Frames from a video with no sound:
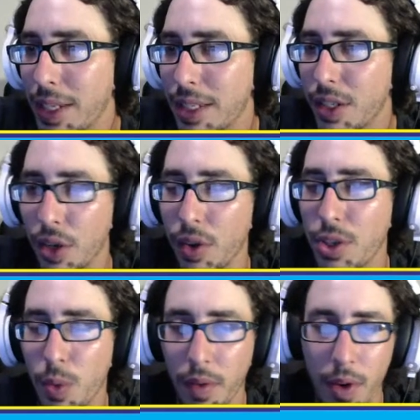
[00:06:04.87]
turrets
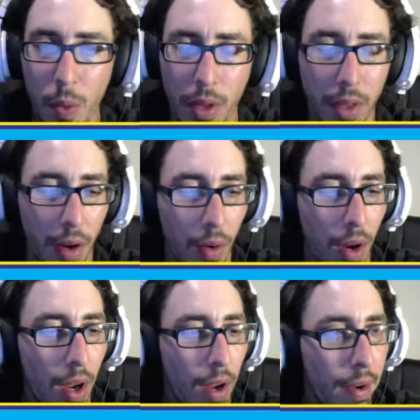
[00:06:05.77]
wherever you want, though.
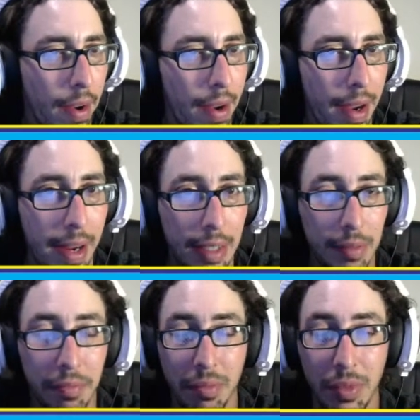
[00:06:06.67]

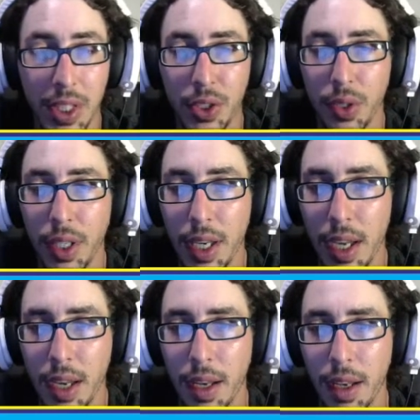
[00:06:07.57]
It's really
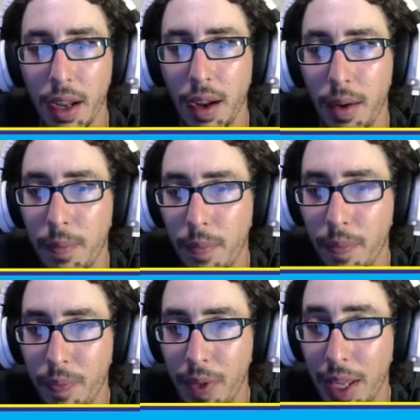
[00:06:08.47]
neat.
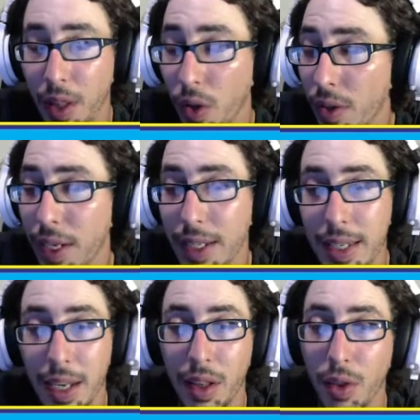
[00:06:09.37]
Like I said,
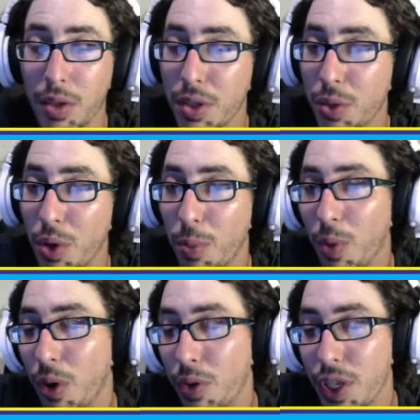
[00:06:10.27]
it looks adorable.
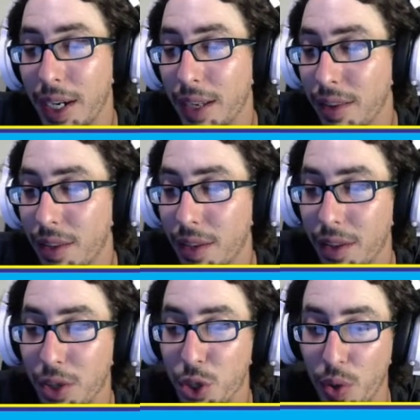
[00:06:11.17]
Go check out
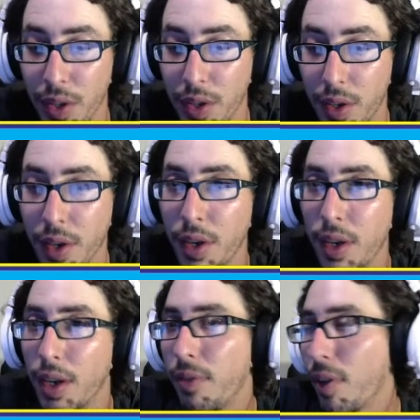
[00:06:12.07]
the trailer.
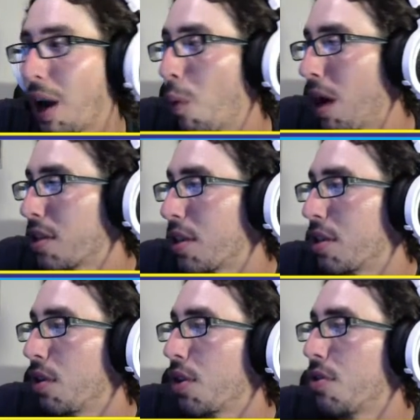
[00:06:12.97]
If you're not watching this
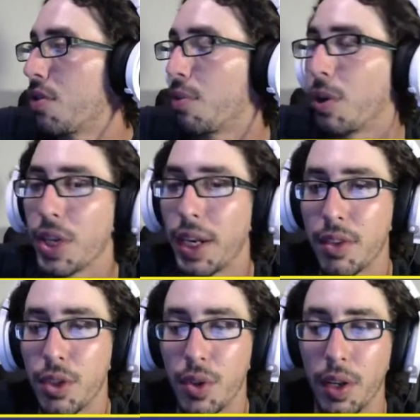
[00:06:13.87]
on YouTube, go check out
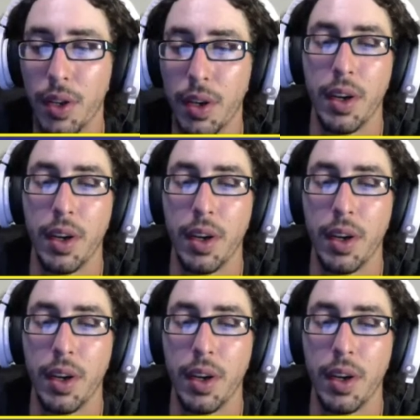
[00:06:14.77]
the trailer.